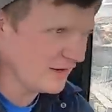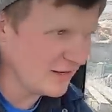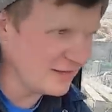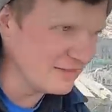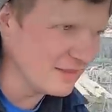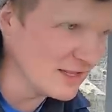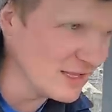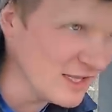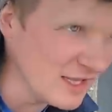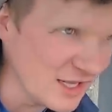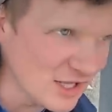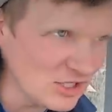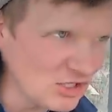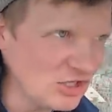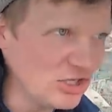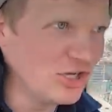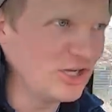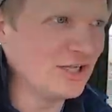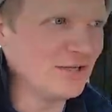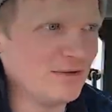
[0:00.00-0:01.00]
In the little
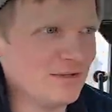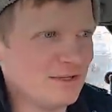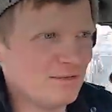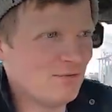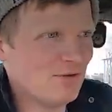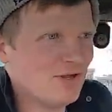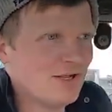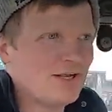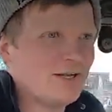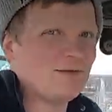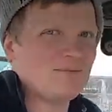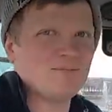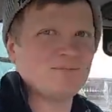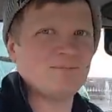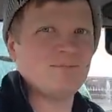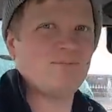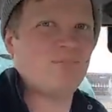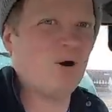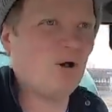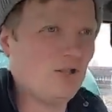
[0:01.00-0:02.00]
hurlimann,
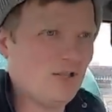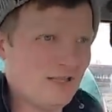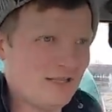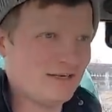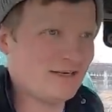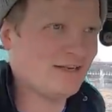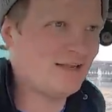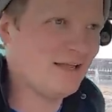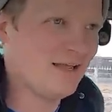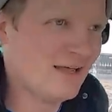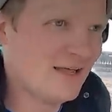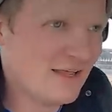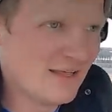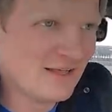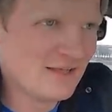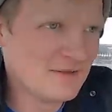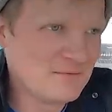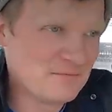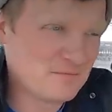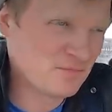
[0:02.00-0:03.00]
pulling
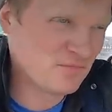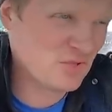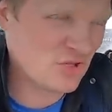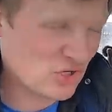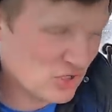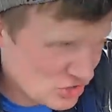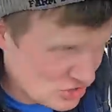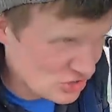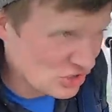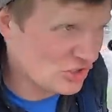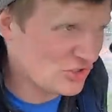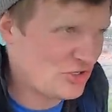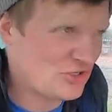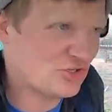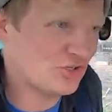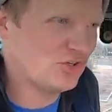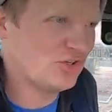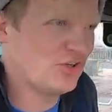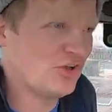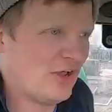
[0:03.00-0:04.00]

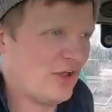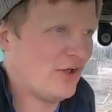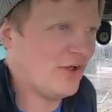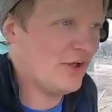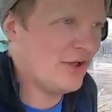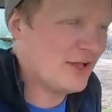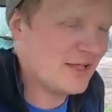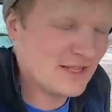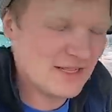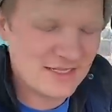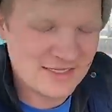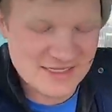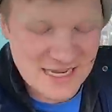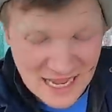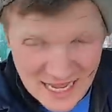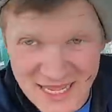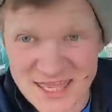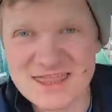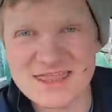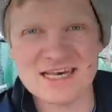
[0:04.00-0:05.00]
just under
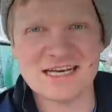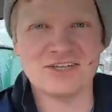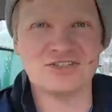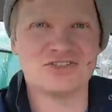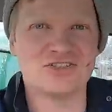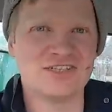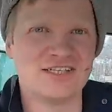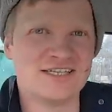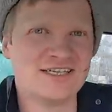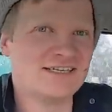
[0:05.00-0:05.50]
10,000